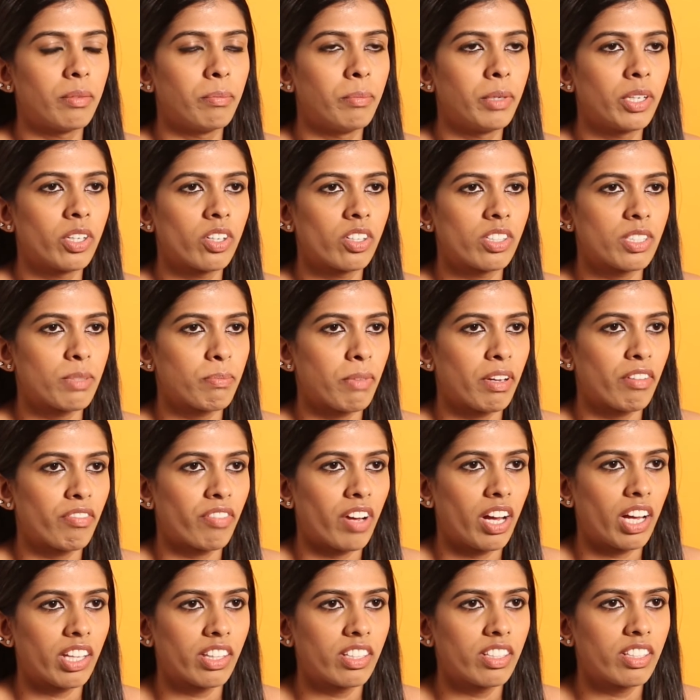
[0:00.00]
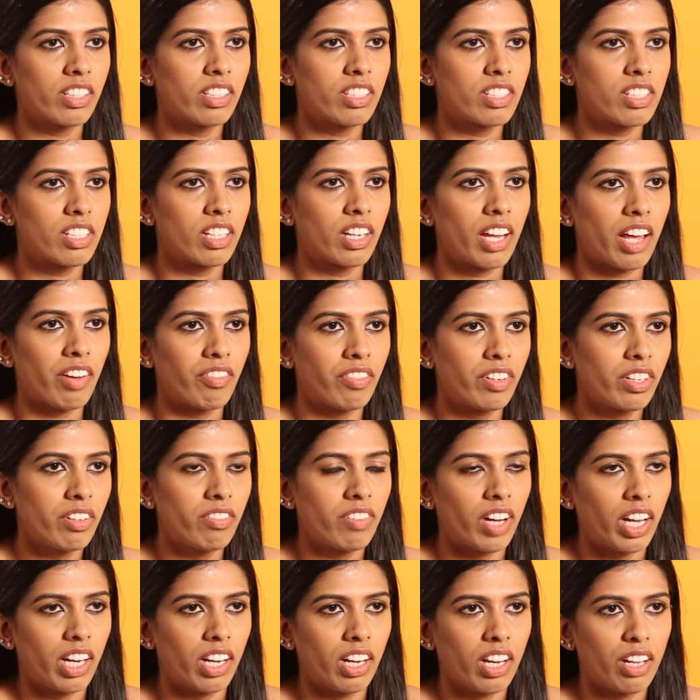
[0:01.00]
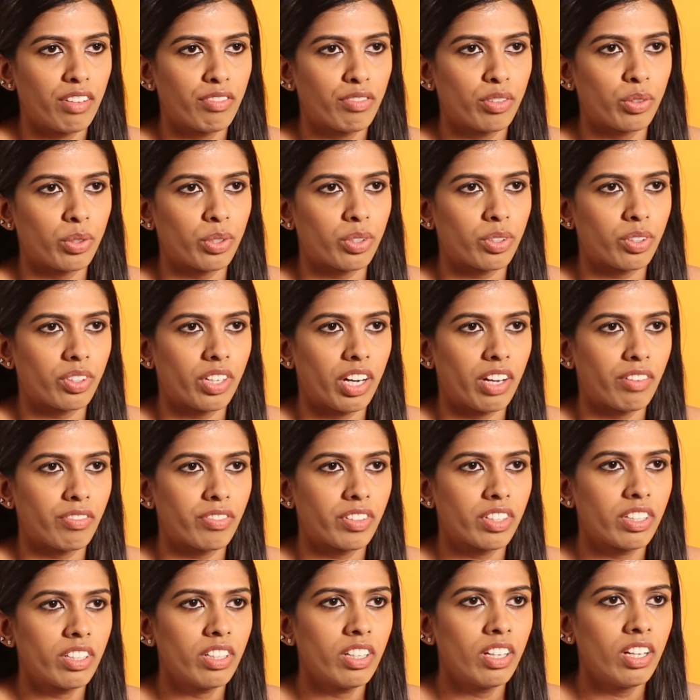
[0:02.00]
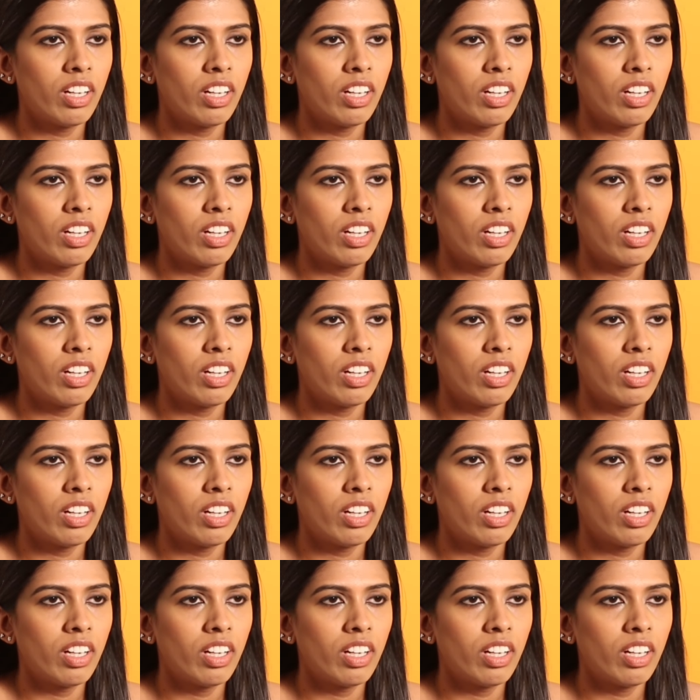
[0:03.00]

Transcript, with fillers: because my father is an avid wildlife photographer.